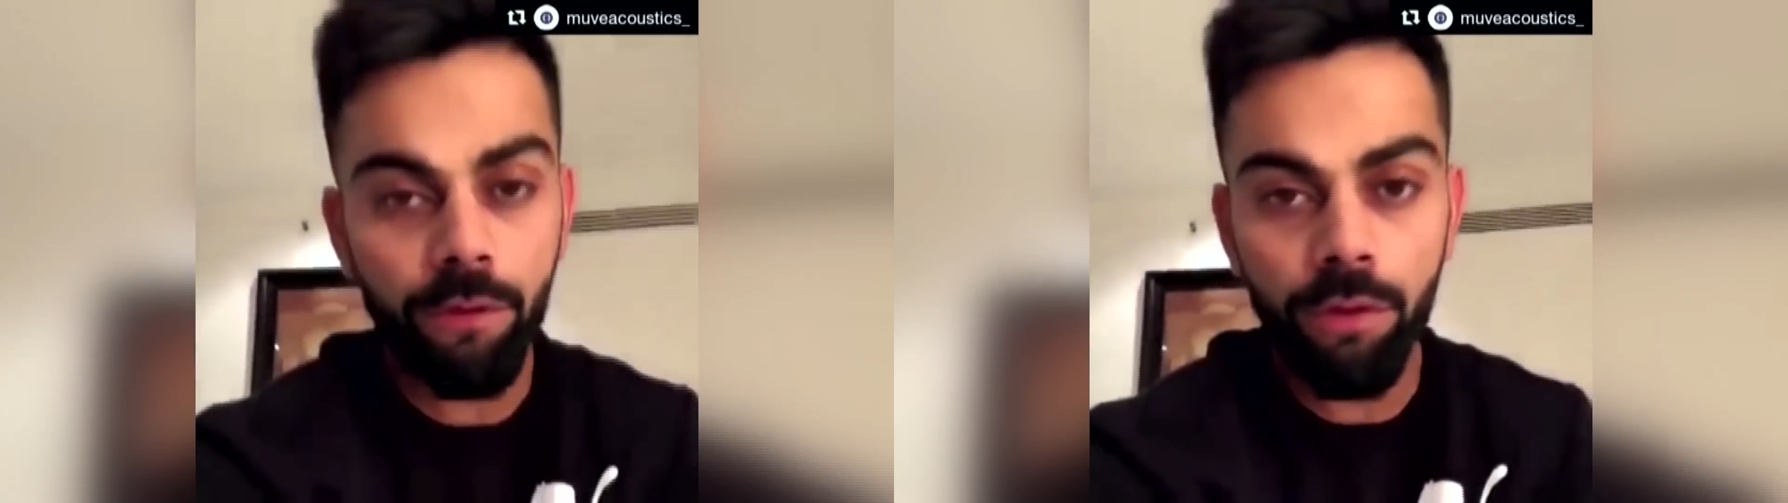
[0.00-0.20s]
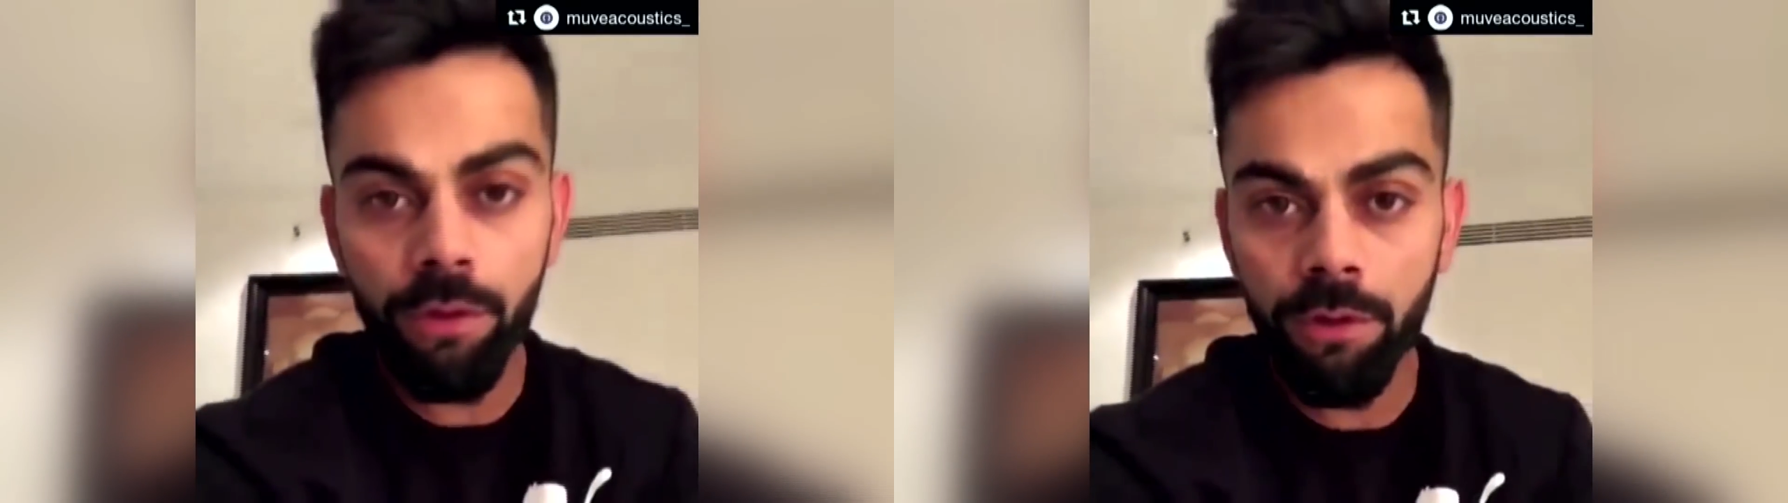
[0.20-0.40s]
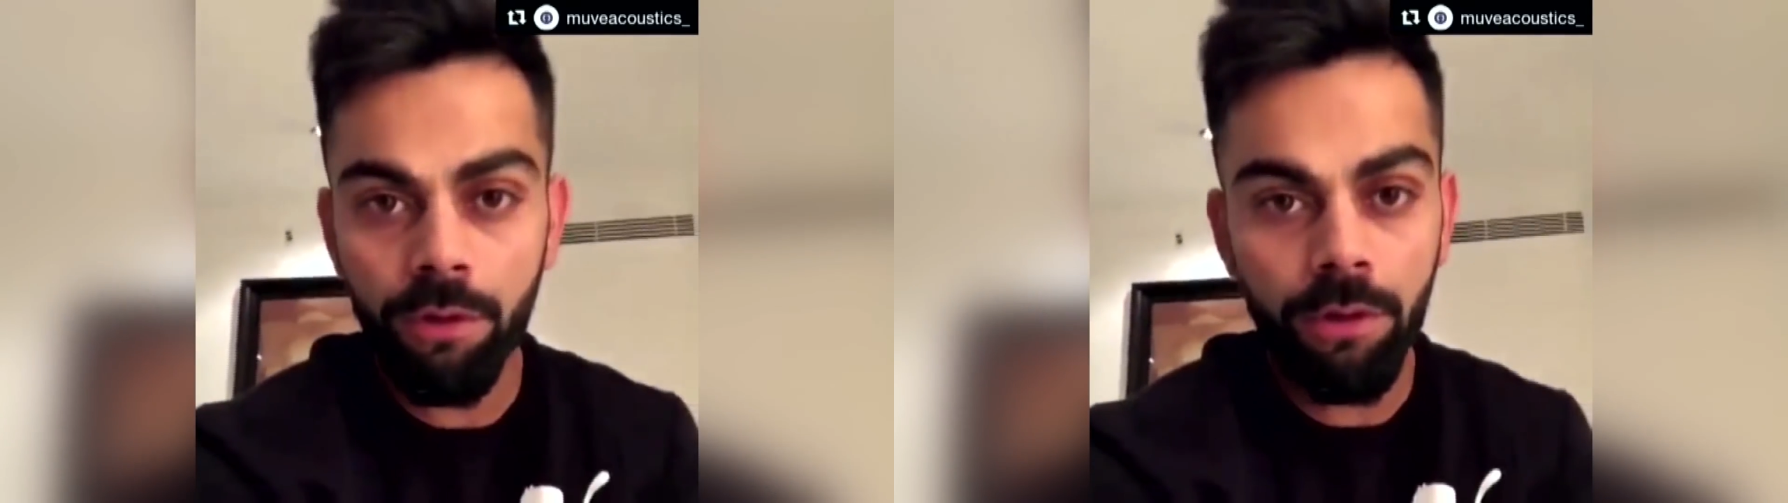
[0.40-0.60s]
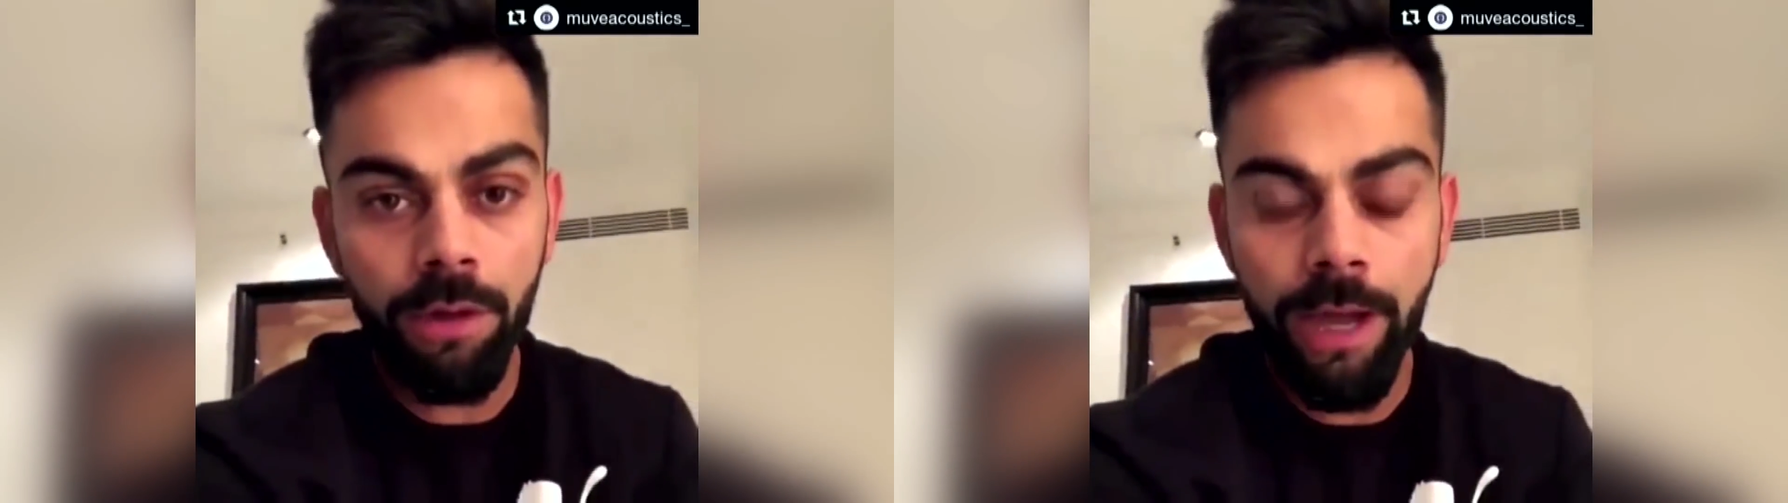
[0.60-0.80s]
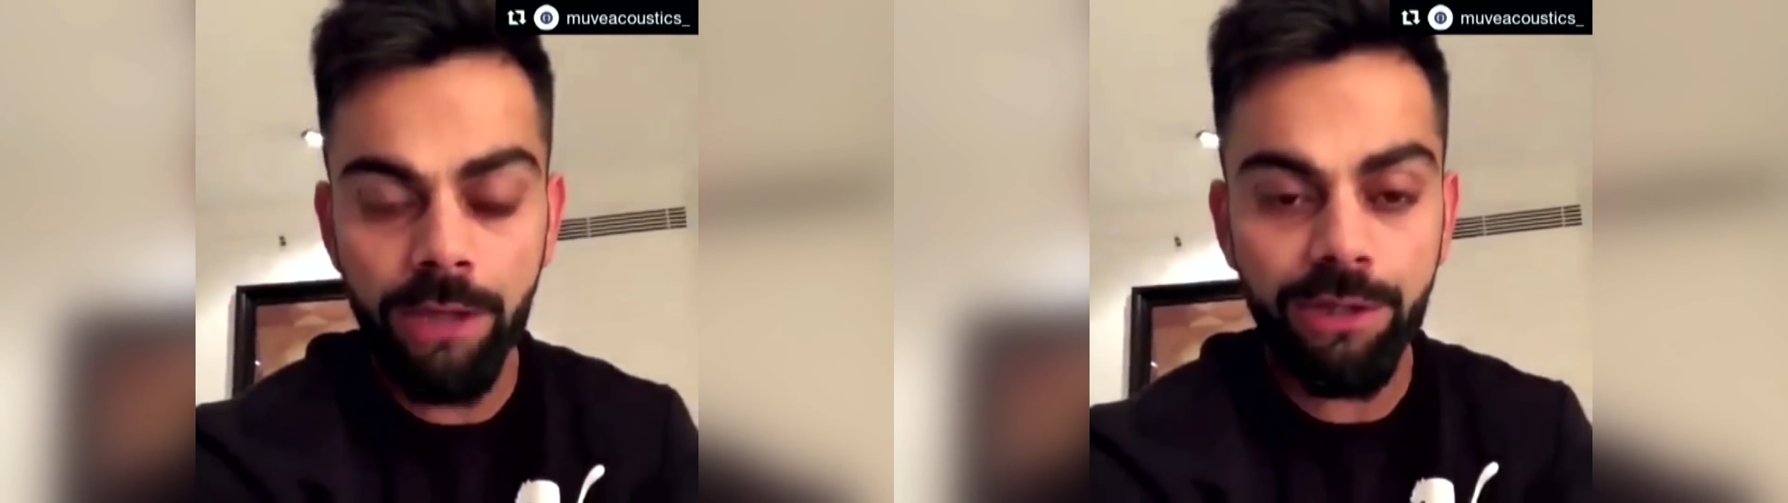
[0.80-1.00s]
So
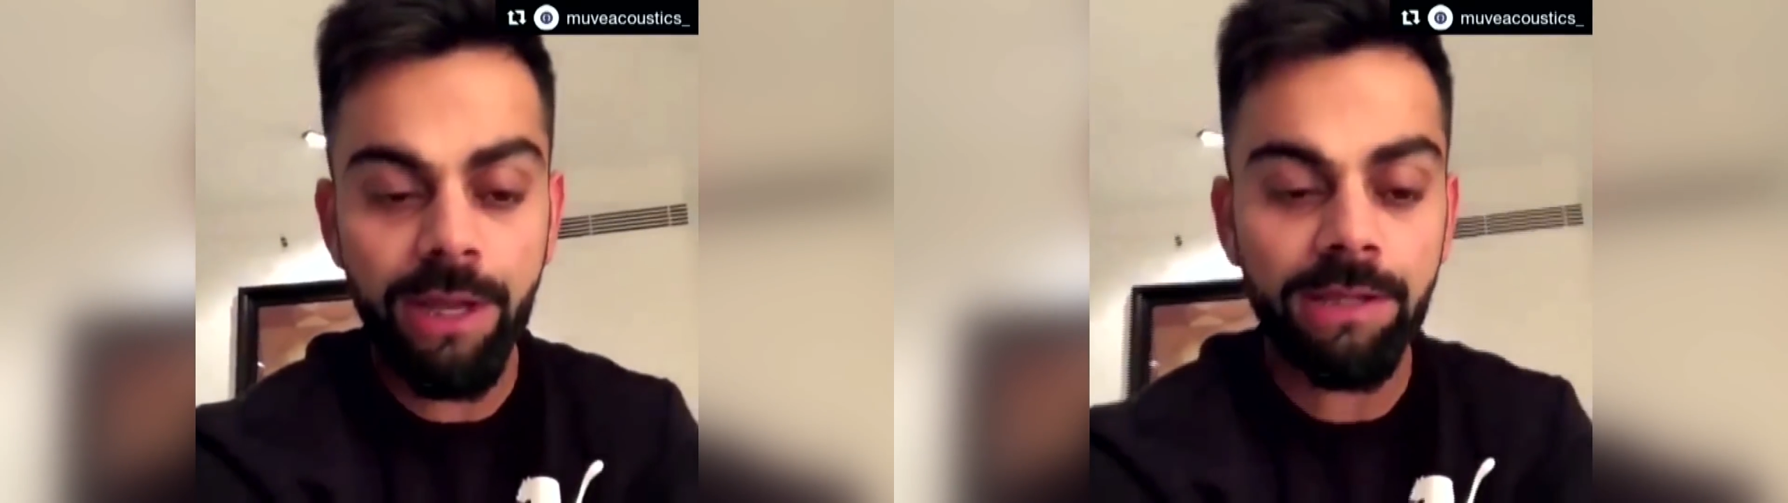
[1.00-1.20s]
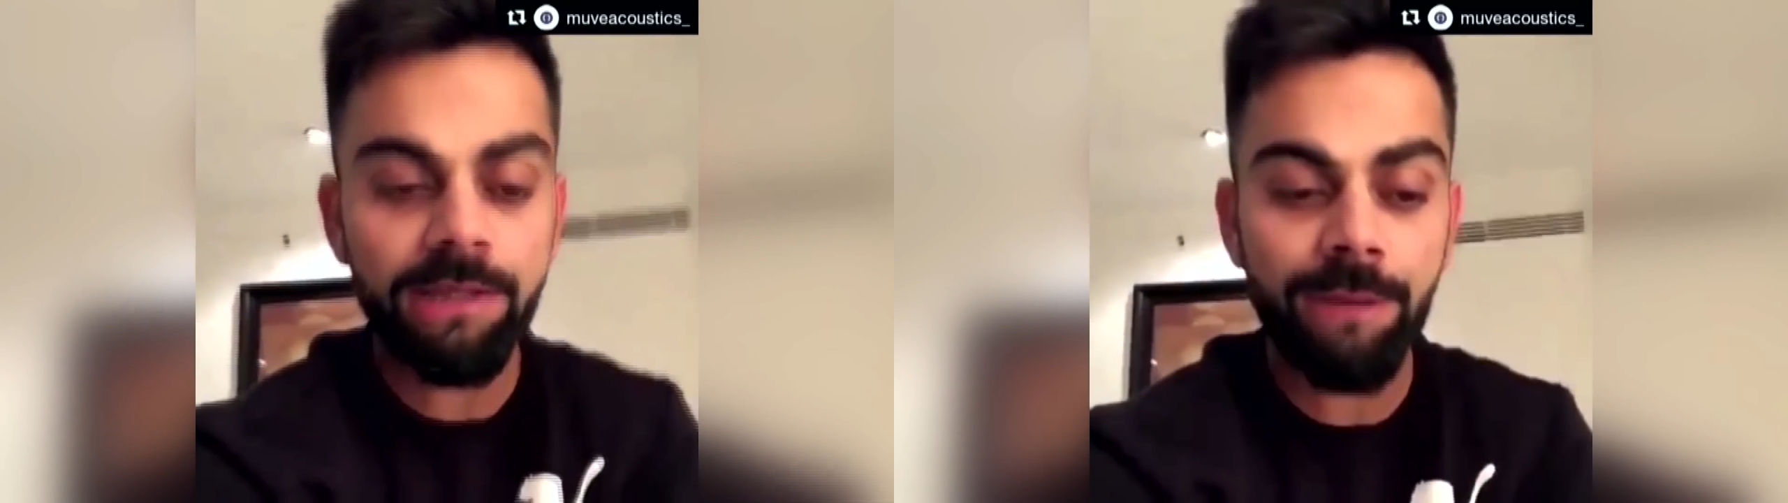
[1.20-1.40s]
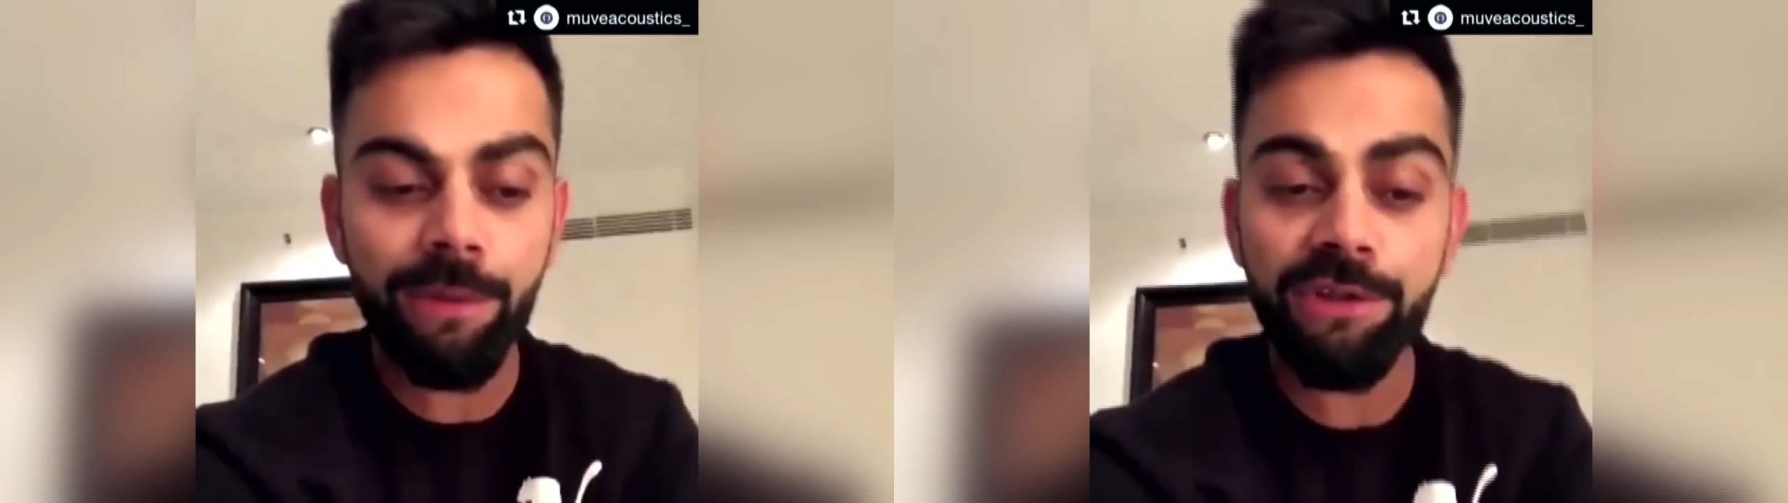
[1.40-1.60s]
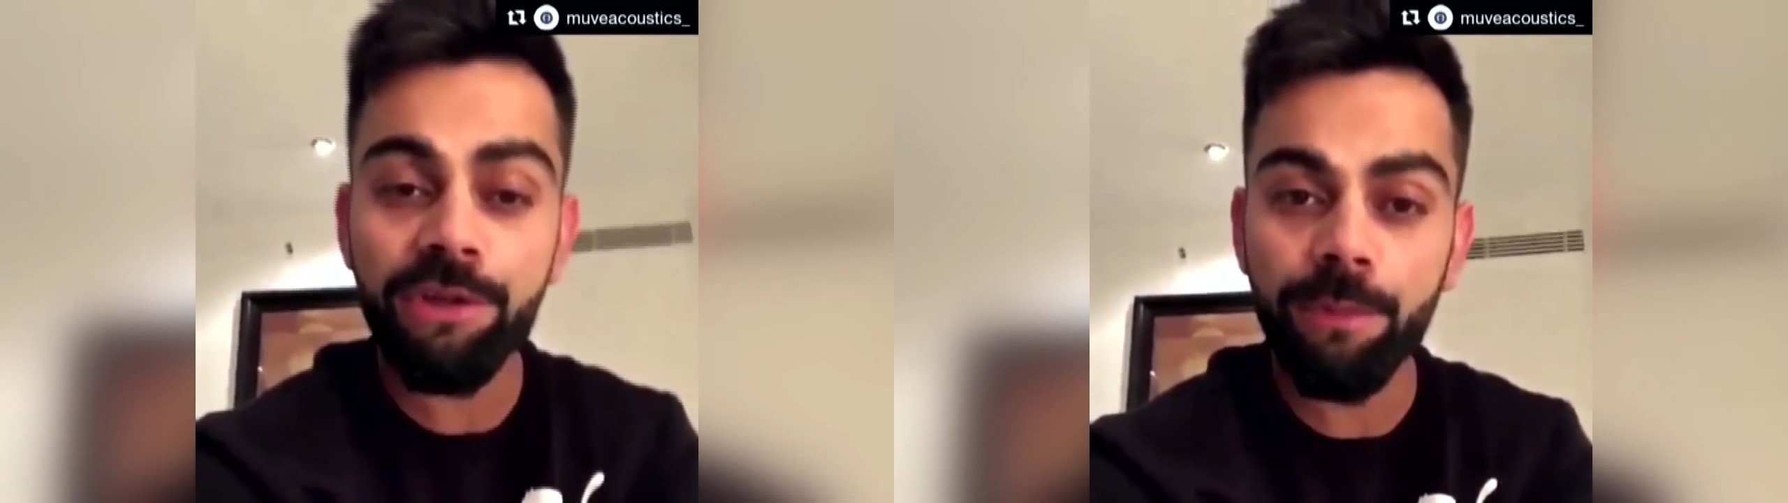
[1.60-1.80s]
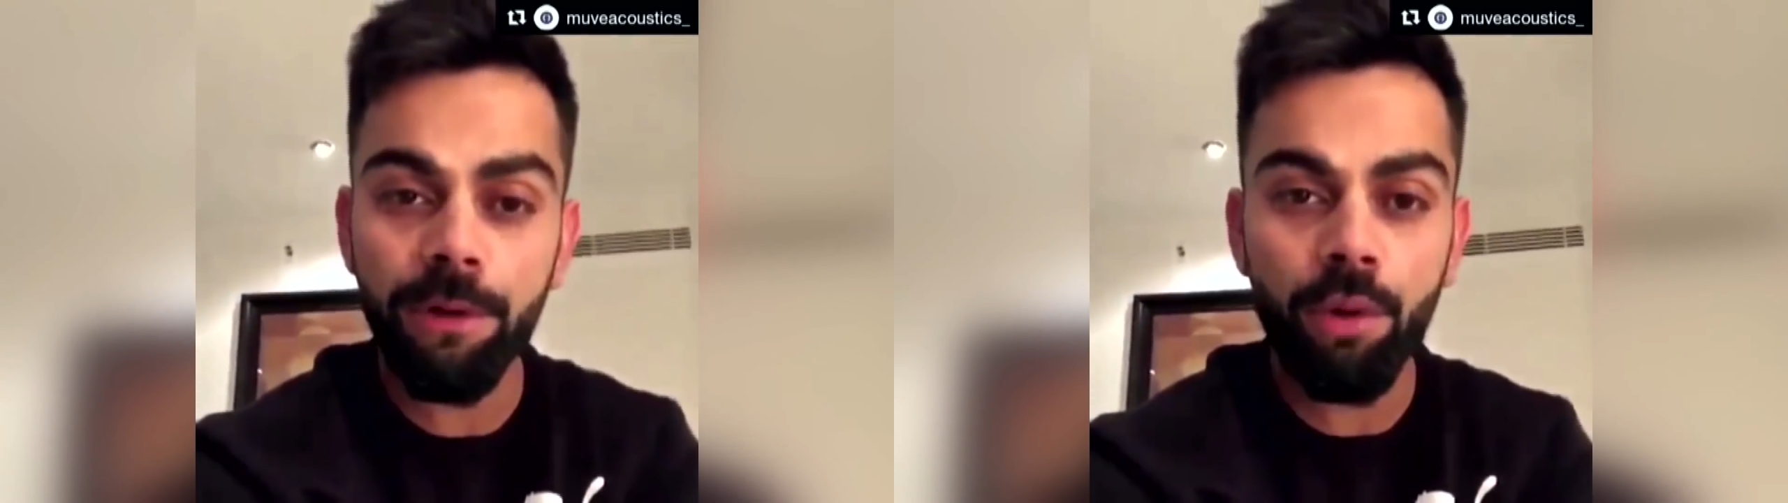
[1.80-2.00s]
the hashtags are
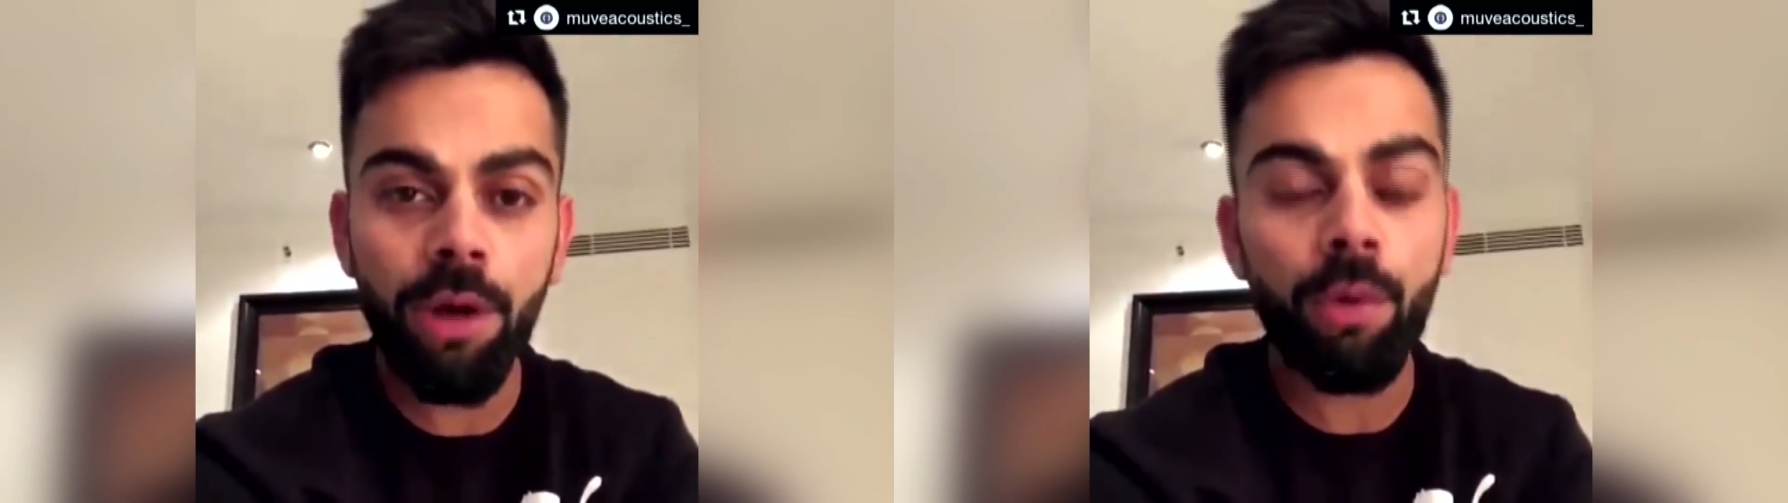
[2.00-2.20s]
mentioned below.